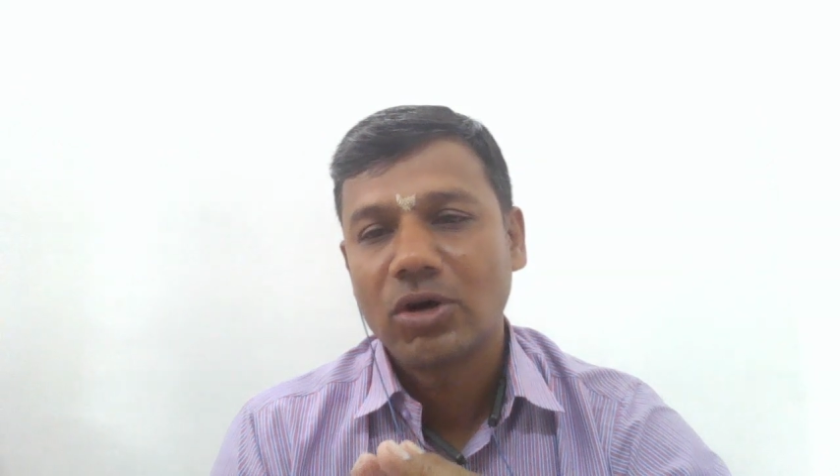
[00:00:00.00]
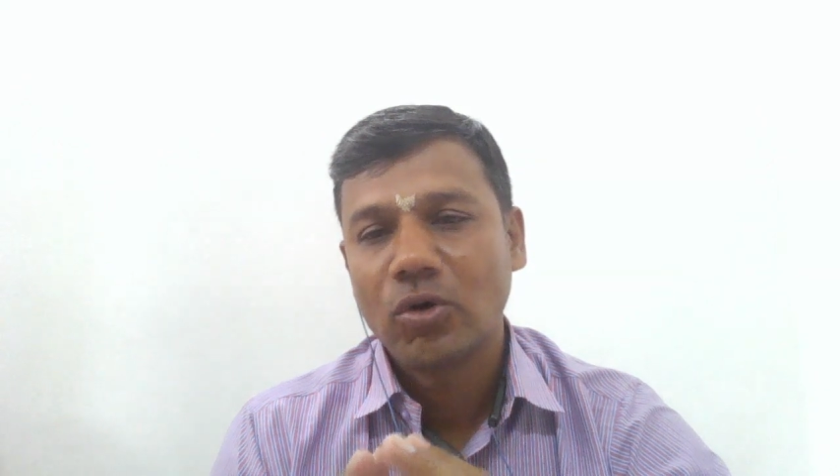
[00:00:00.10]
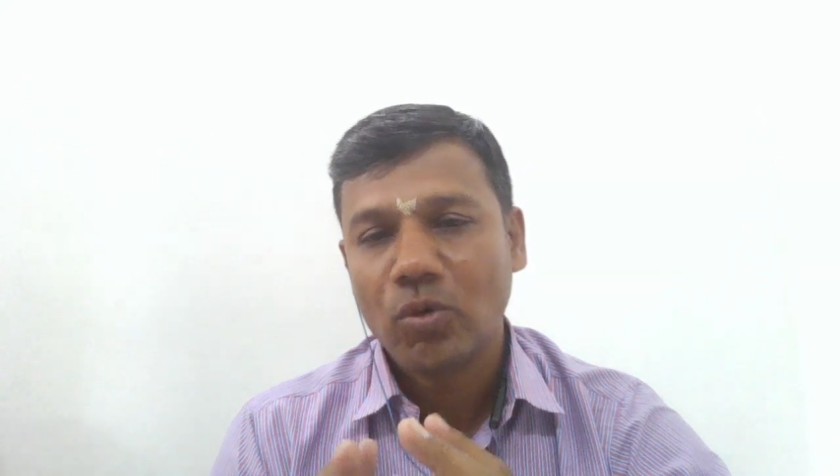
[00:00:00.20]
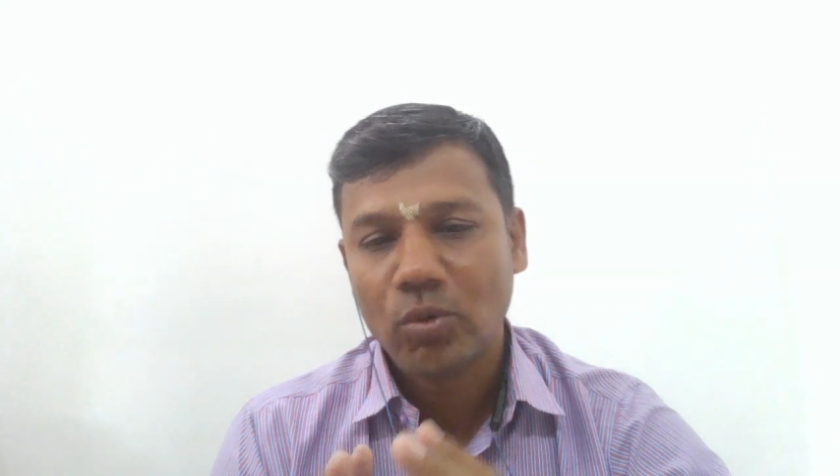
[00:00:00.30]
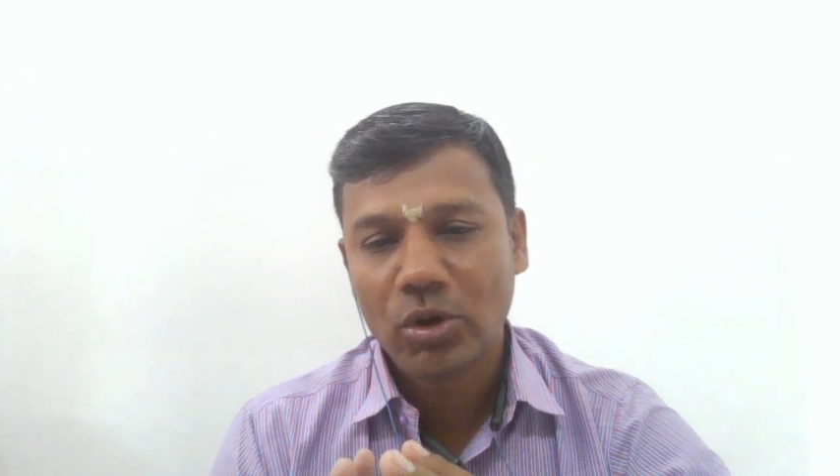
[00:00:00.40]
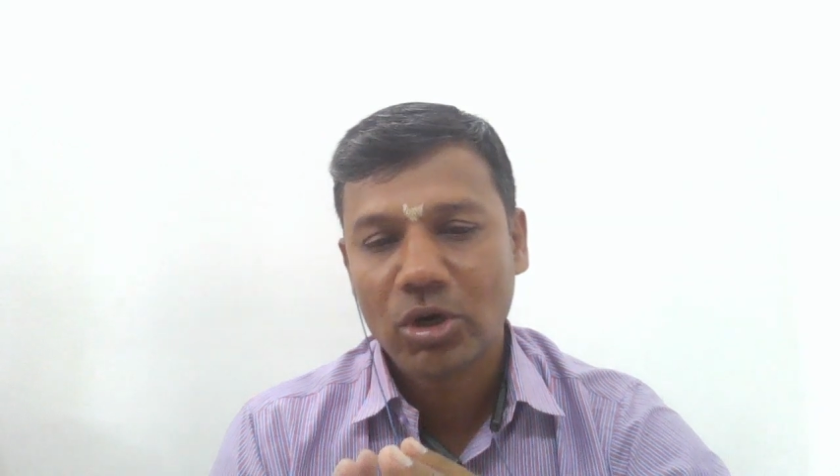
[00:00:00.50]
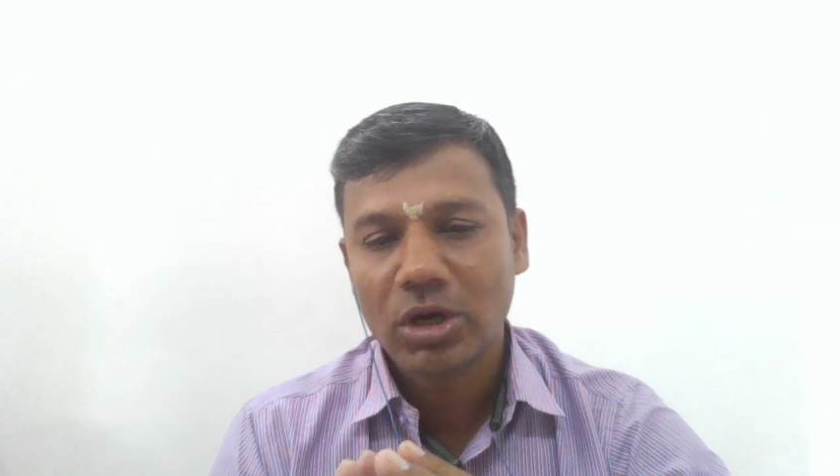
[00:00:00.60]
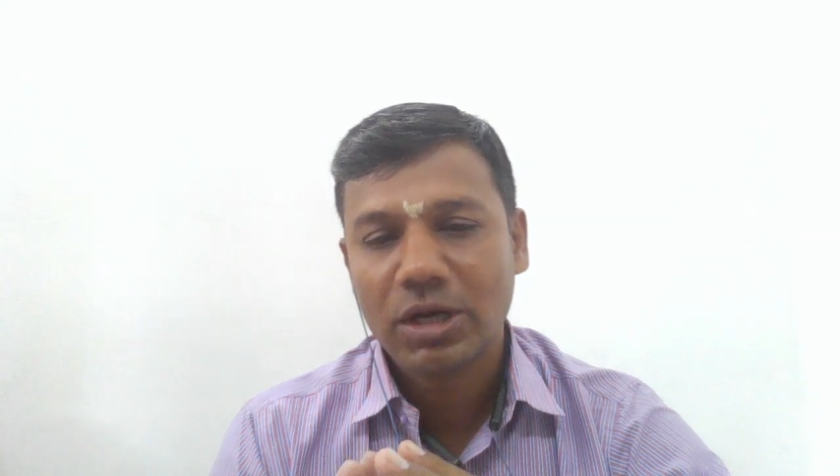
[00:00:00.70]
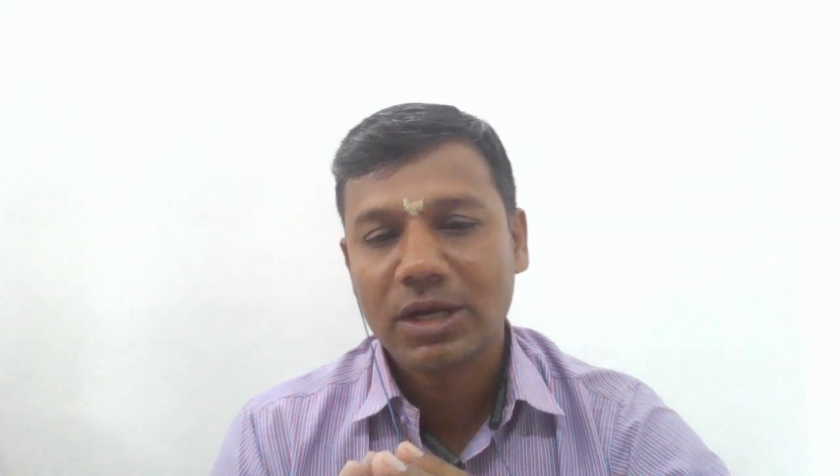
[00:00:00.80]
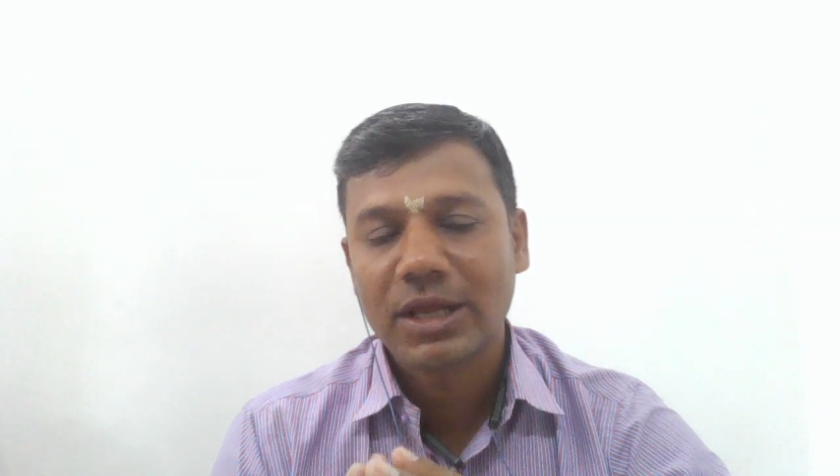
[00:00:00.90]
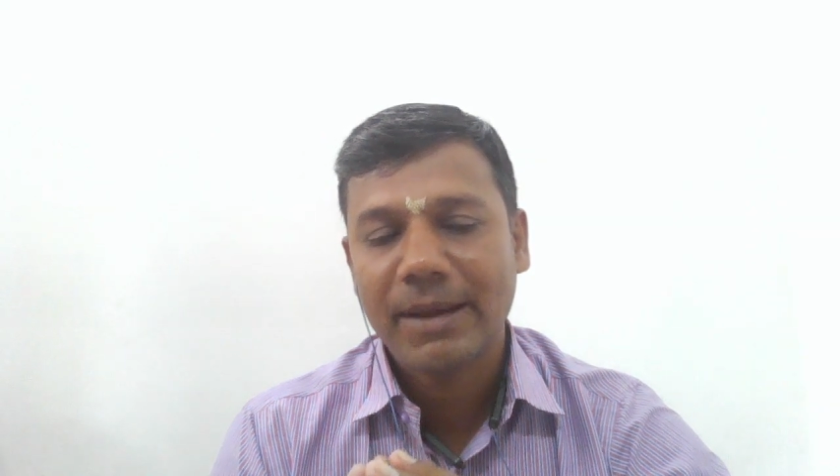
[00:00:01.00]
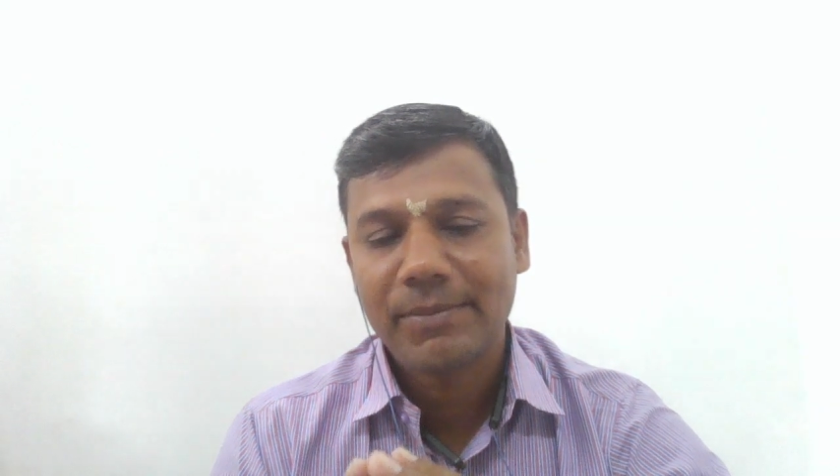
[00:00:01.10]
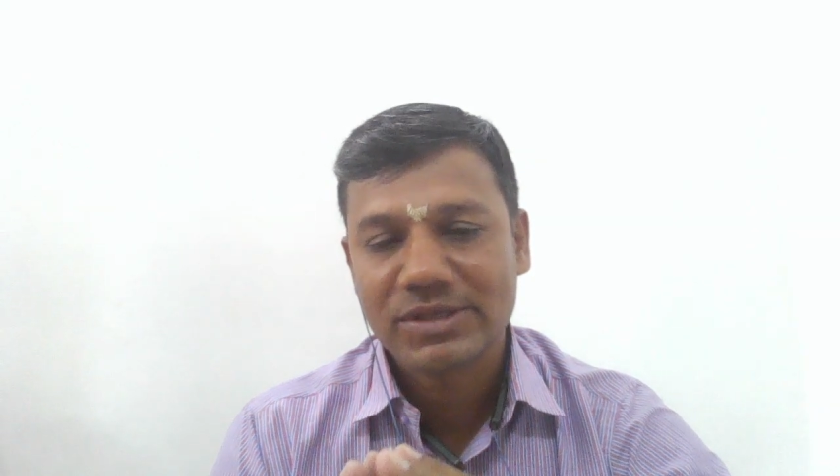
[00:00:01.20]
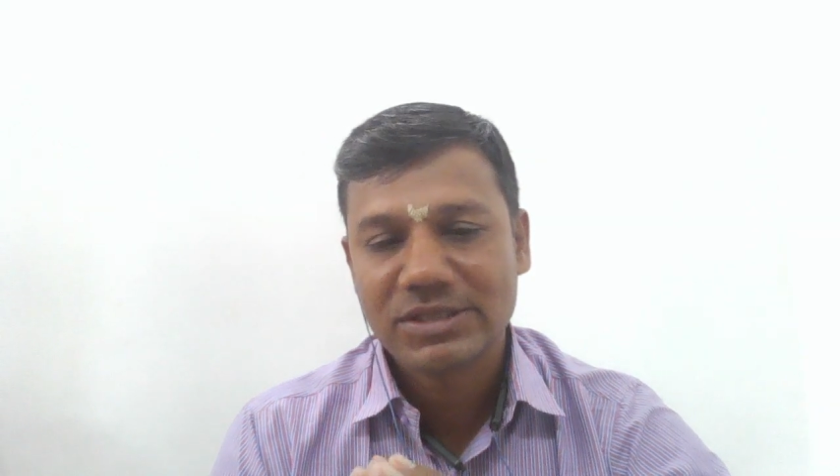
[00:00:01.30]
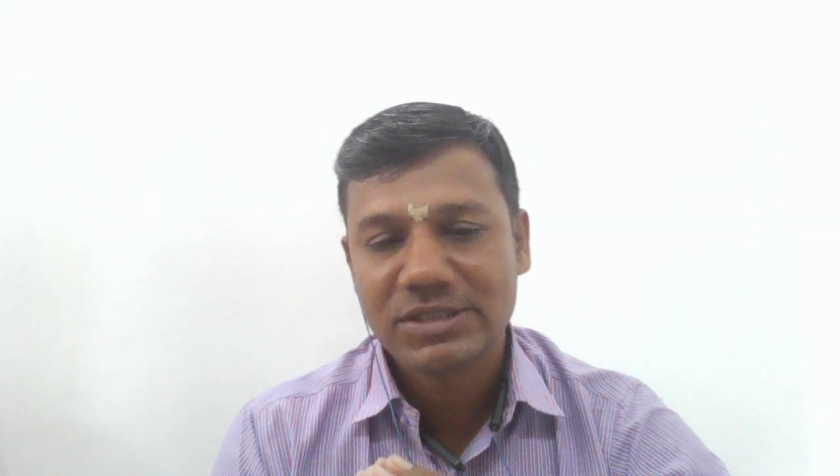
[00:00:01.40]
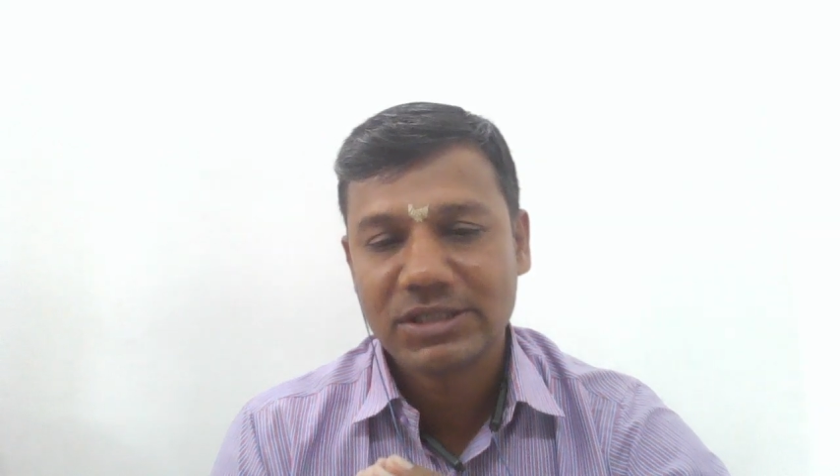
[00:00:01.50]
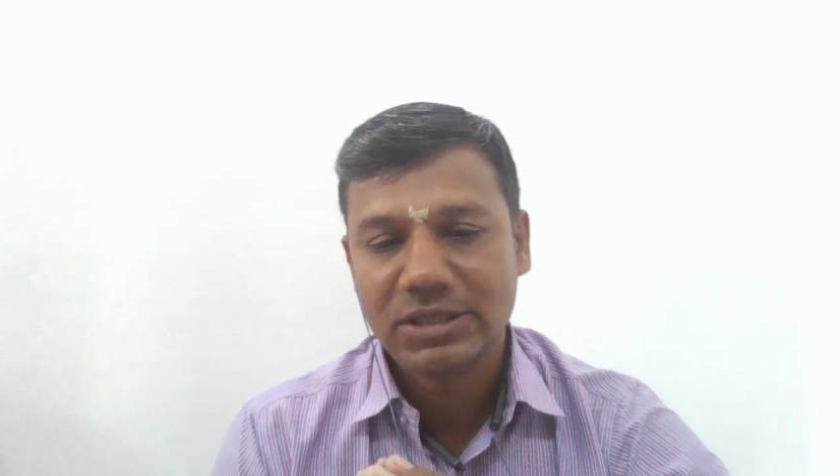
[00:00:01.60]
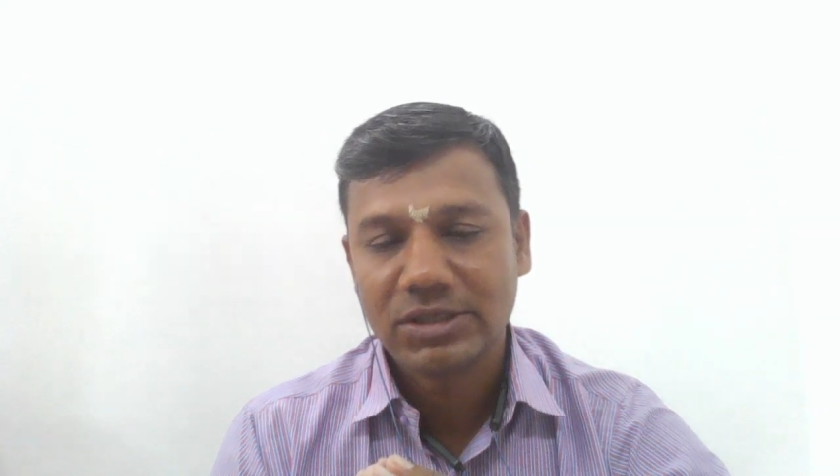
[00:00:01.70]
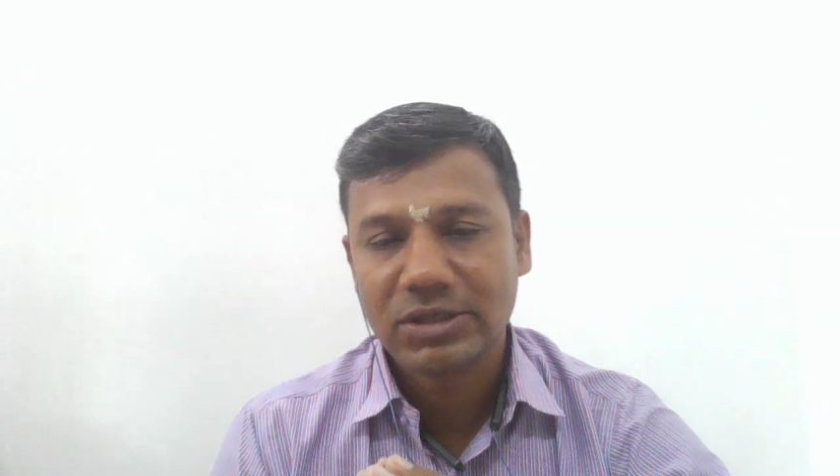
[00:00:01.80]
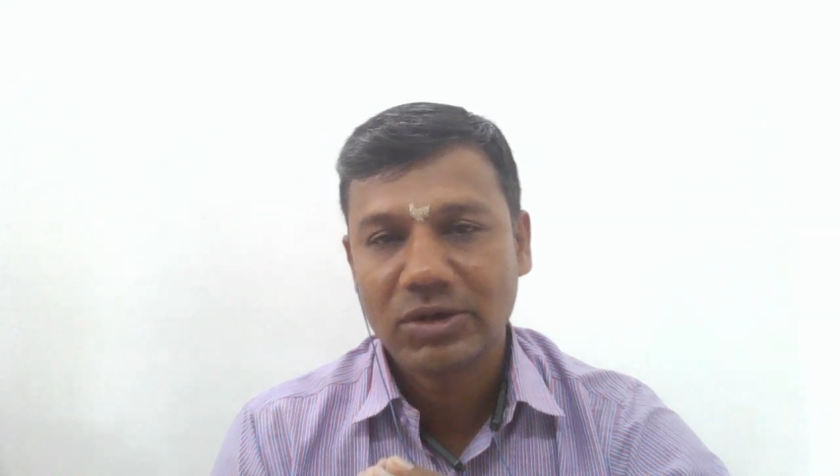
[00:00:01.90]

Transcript: overall capacity